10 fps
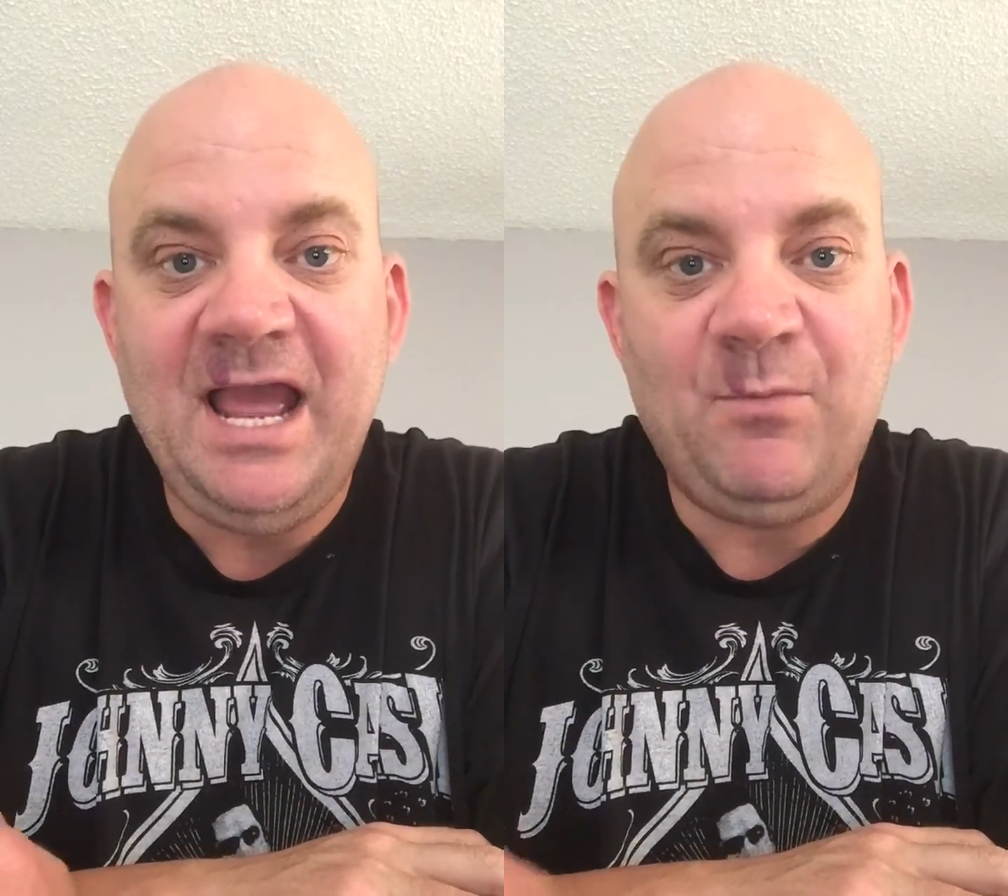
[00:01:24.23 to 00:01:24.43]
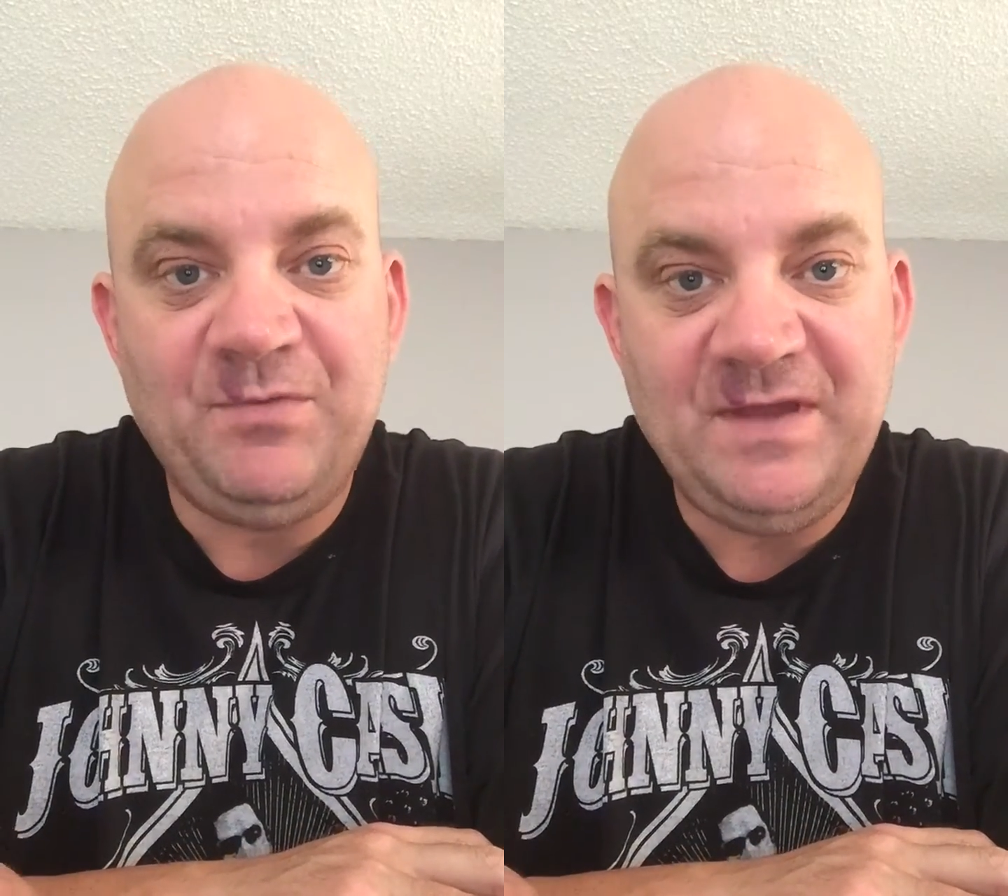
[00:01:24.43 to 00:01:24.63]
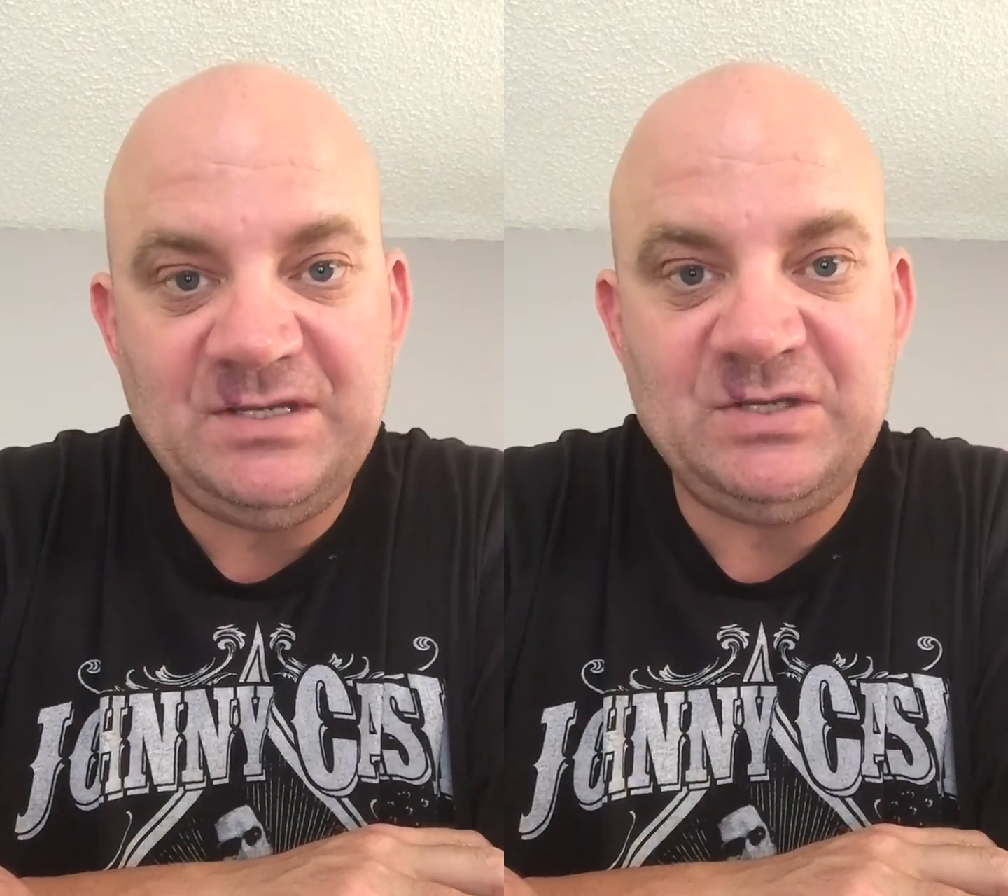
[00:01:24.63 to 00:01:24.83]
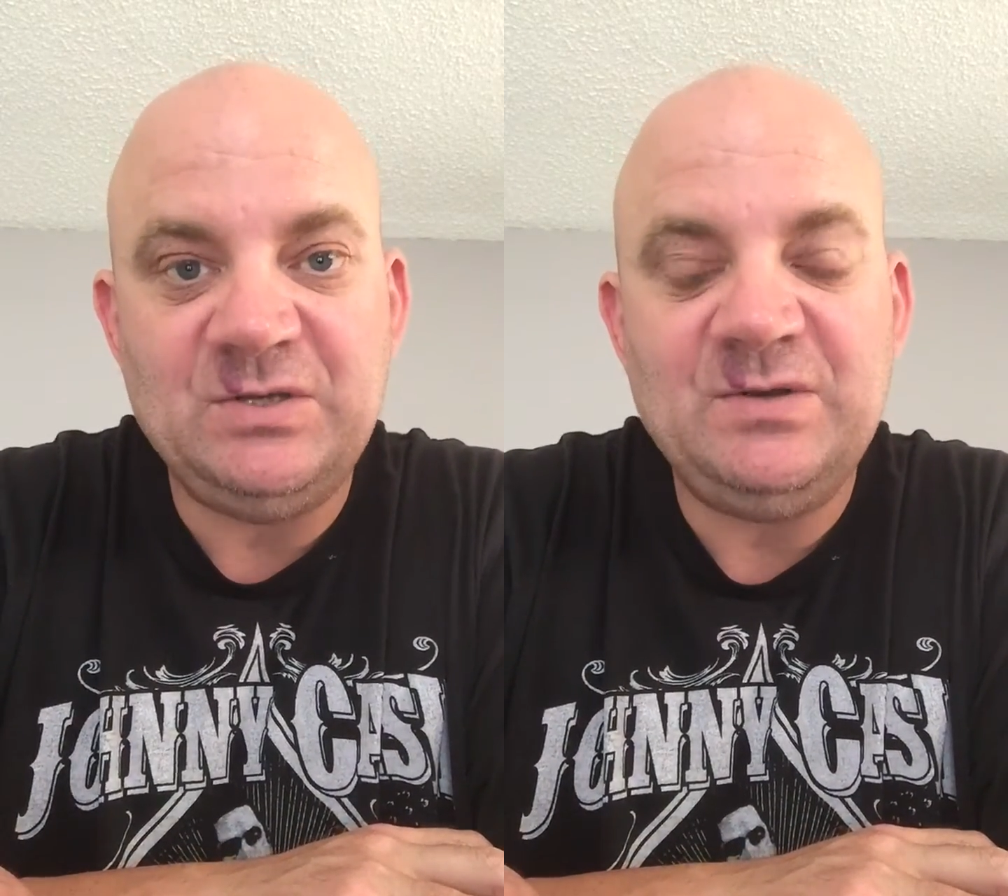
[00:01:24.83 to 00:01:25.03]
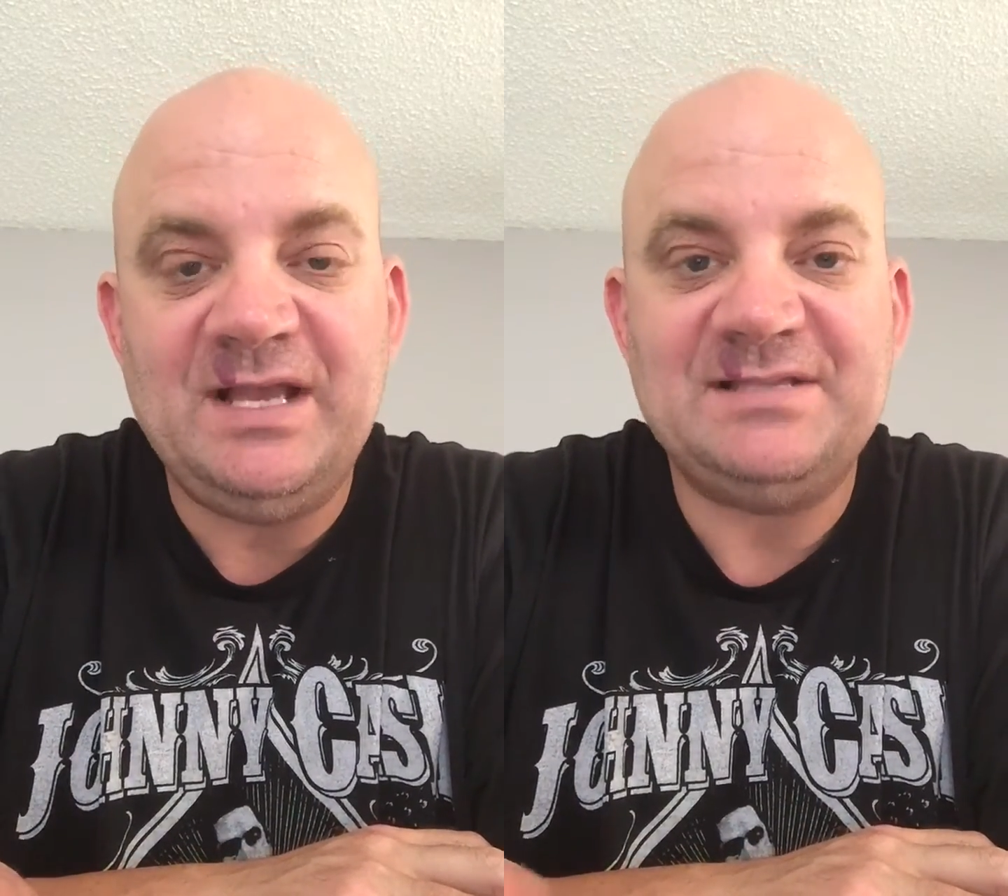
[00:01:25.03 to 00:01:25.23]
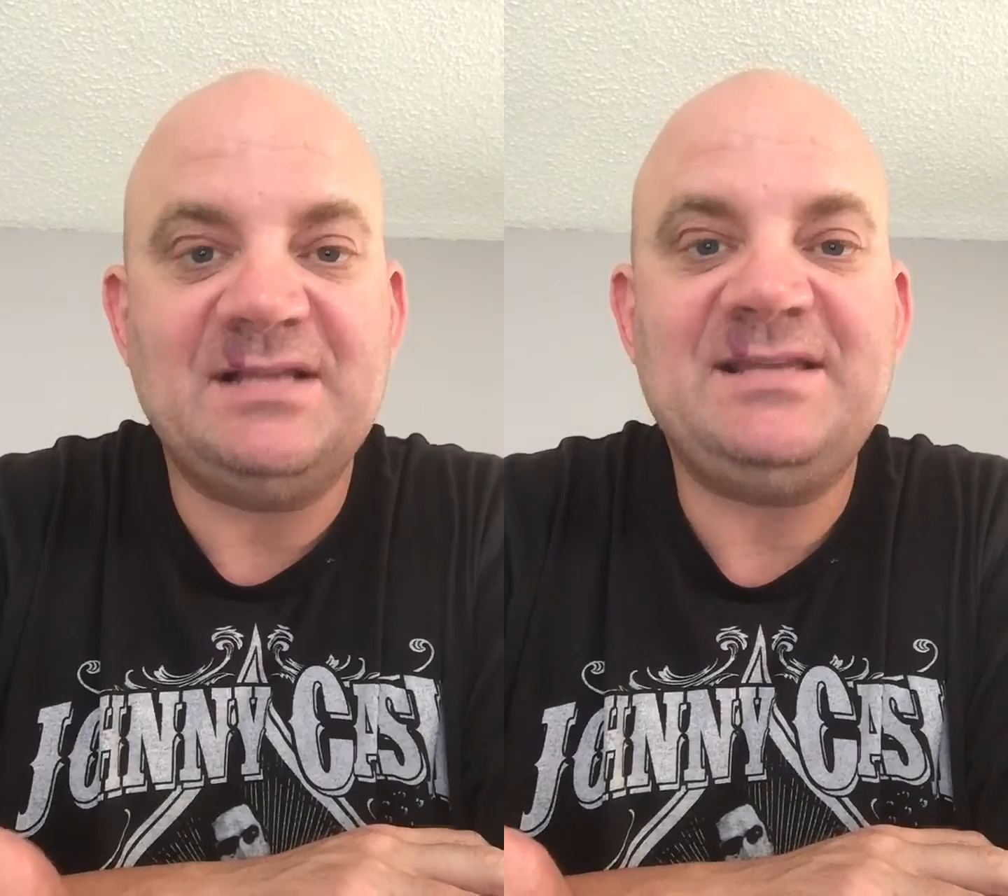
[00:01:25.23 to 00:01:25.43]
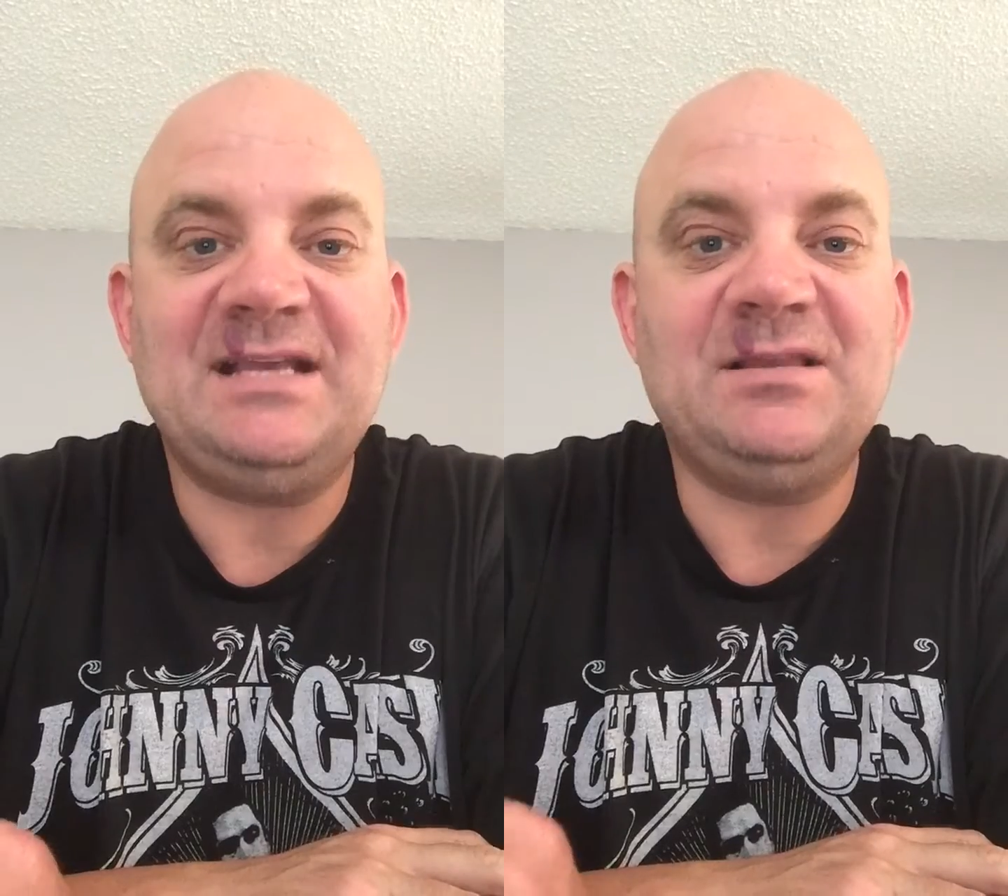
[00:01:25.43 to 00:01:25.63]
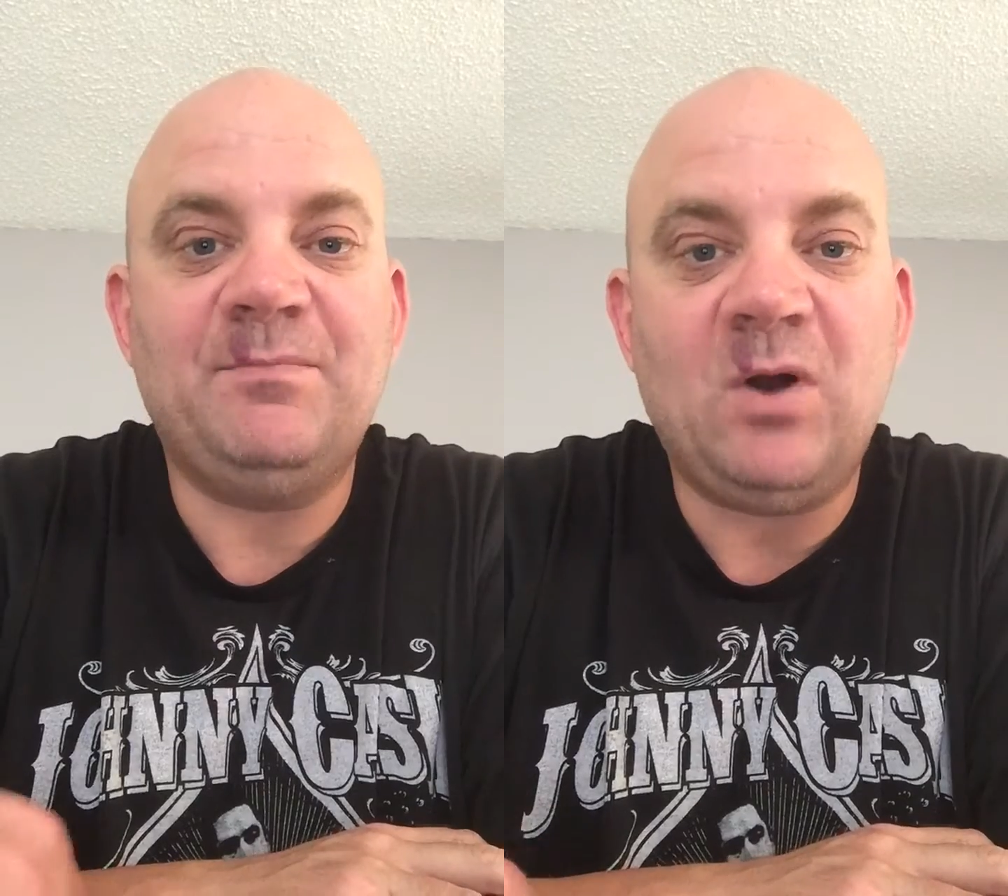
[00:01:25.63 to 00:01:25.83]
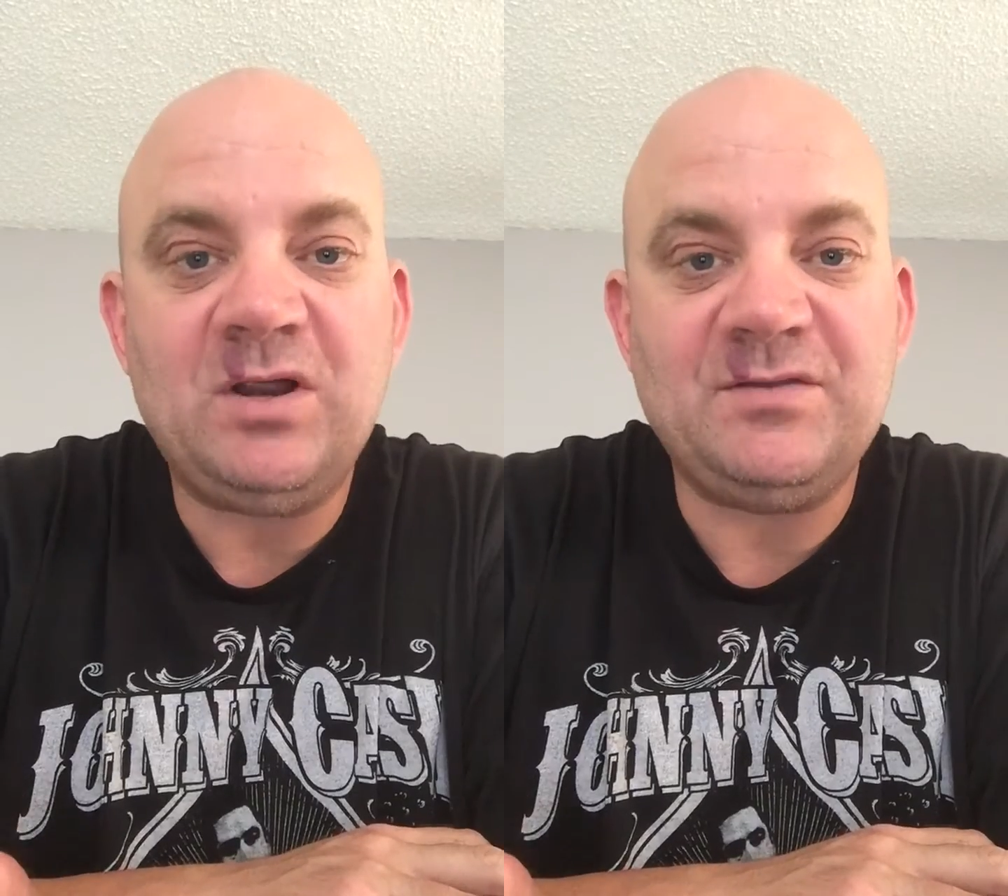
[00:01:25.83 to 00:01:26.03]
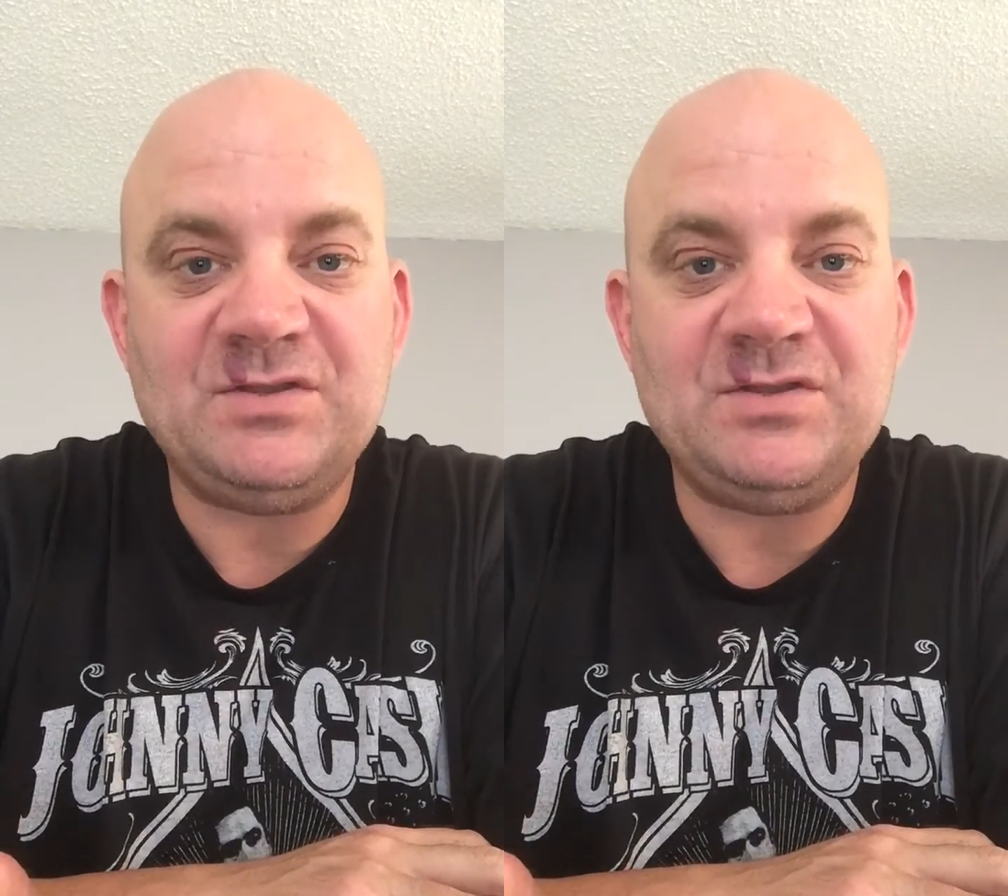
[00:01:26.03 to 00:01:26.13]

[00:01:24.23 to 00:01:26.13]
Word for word: and what they do is they take the bark